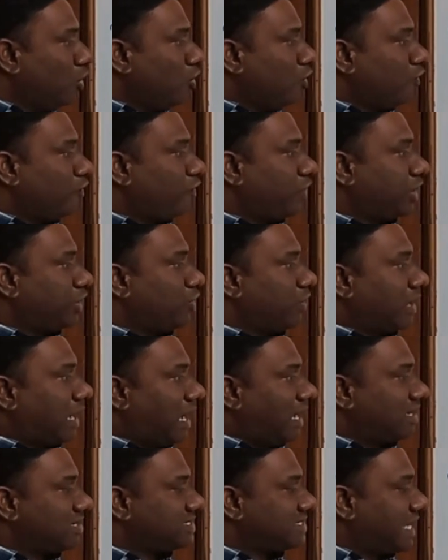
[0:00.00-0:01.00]
for your
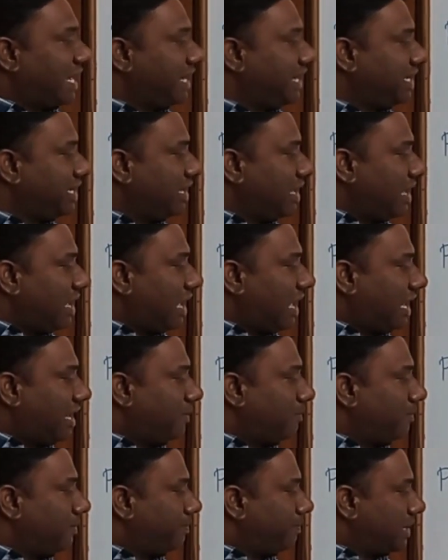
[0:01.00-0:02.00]
unsigned,
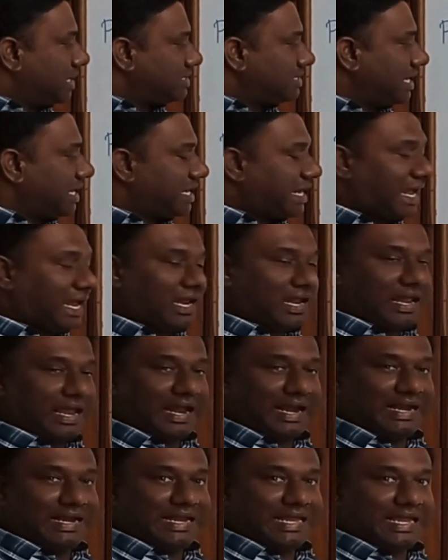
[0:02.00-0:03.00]
and percentile
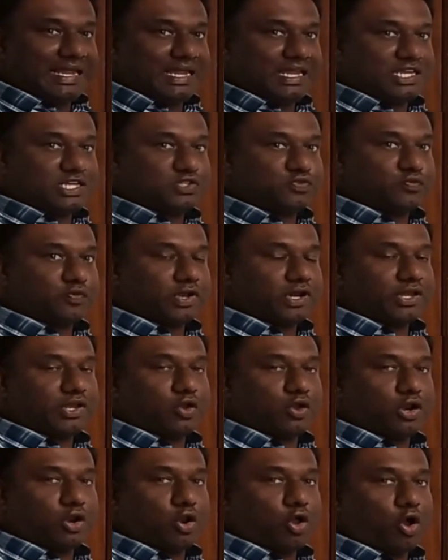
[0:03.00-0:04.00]
ld is for
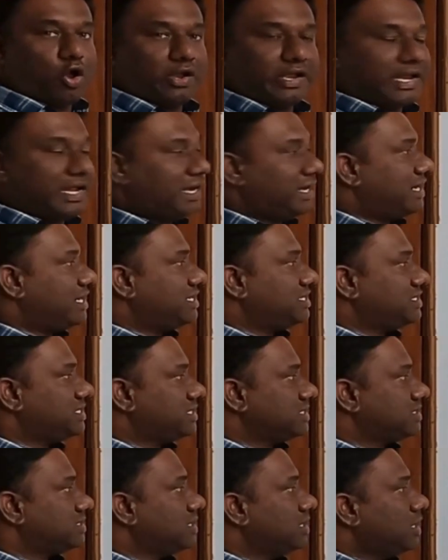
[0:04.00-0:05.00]
your long
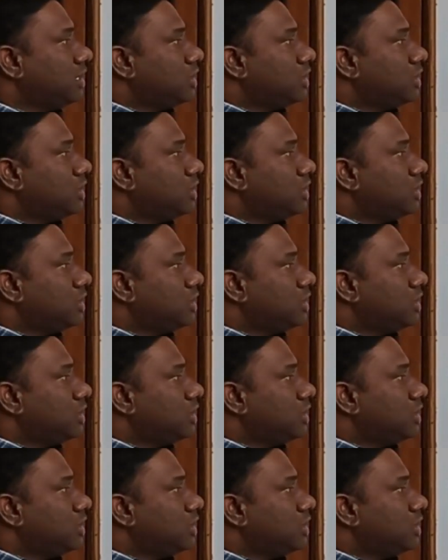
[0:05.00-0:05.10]
integers.